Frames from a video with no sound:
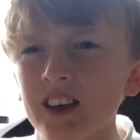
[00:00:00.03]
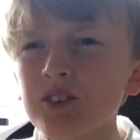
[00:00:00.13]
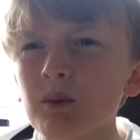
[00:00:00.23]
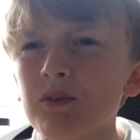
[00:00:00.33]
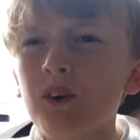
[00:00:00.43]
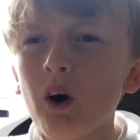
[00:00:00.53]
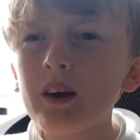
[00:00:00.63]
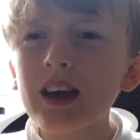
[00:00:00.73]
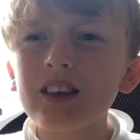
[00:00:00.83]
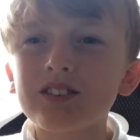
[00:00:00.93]
guys, so before
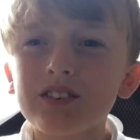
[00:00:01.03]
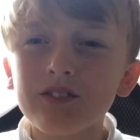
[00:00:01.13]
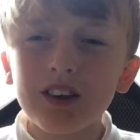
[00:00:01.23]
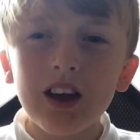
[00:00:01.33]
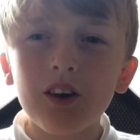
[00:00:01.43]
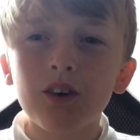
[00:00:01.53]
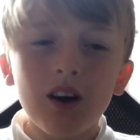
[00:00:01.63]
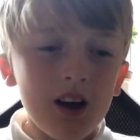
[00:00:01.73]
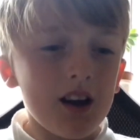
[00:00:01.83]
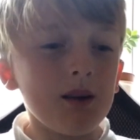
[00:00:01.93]
we get into
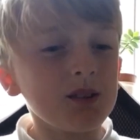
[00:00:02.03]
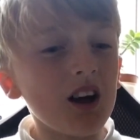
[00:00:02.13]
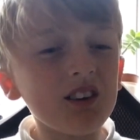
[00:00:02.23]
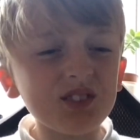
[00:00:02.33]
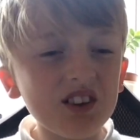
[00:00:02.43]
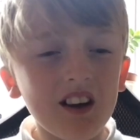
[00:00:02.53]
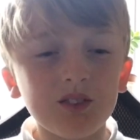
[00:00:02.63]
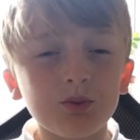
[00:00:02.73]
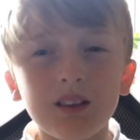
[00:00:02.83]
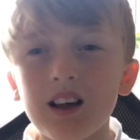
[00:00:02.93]
the video, a lot of you
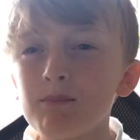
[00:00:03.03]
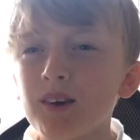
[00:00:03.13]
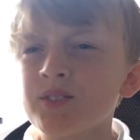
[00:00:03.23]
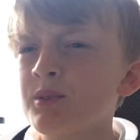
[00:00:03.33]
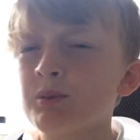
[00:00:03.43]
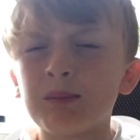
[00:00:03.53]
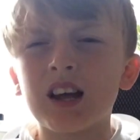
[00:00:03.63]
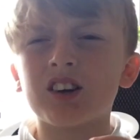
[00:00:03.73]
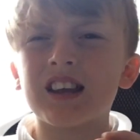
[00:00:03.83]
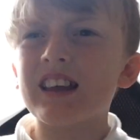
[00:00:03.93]
guys were like messaging me
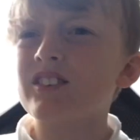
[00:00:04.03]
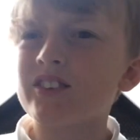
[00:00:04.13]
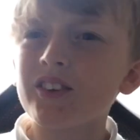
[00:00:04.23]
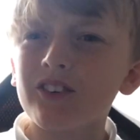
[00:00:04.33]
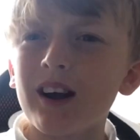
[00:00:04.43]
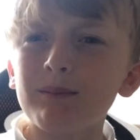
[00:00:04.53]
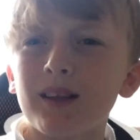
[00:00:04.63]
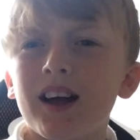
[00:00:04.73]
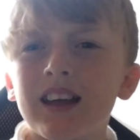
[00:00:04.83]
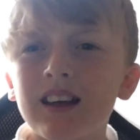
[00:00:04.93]
on Instagram,
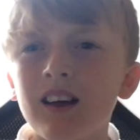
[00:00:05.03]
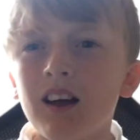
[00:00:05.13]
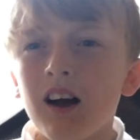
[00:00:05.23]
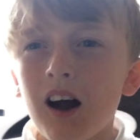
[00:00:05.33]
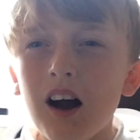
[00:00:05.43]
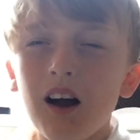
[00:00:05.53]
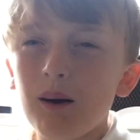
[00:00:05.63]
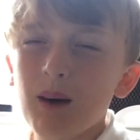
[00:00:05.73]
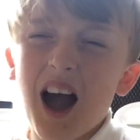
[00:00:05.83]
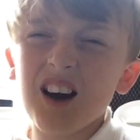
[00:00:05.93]
like,
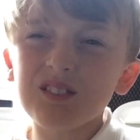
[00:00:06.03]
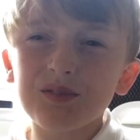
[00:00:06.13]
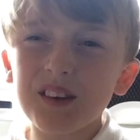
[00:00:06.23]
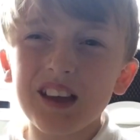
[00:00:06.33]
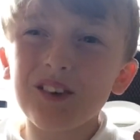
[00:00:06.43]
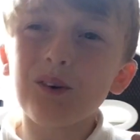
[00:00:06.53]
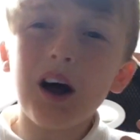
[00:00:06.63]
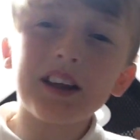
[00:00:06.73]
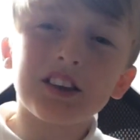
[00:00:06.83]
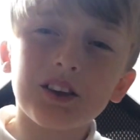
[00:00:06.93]
Alfie,
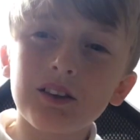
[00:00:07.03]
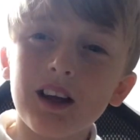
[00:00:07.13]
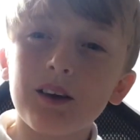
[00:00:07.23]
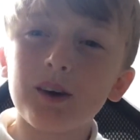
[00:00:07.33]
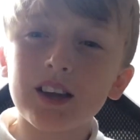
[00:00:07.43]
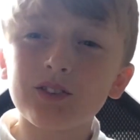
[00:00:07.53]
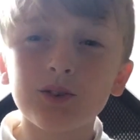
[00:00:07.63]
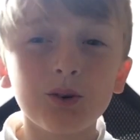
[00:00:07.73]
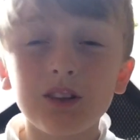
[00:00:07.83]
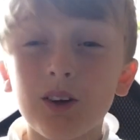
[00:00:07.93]
why do you like wear your
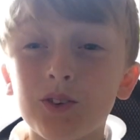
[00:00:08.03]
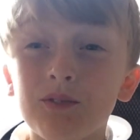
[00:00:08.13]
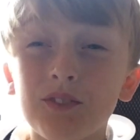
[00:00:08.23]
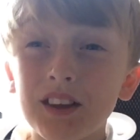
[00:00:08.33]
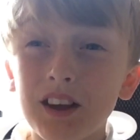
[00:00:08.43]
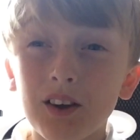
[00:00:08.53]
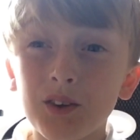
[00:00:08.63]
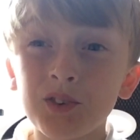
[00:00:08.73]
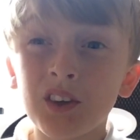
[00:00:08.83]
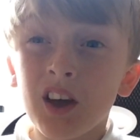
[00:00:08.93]
school clothes in
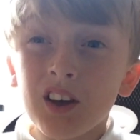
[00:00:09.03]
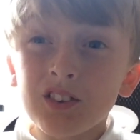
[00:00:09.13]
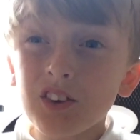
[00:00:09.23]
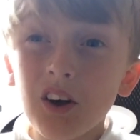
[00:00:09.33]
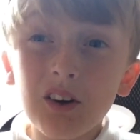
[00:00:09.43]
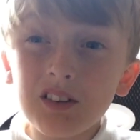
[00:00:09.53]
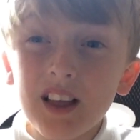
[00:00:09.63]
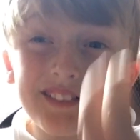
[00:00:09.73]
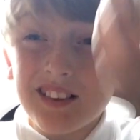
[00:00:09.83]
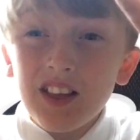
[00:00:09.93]
videos? So
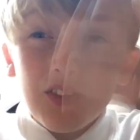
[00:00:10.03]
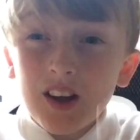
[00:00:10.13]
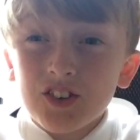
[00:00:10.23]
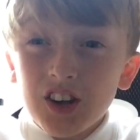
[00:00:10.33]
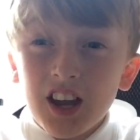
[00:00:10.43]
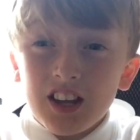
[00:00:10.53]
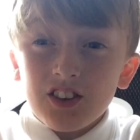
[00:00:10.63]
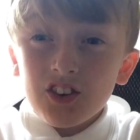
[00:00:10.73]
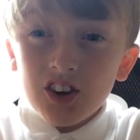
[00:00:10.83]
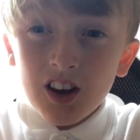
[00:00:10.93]
let's let that
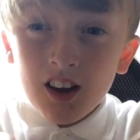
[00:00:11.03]
change.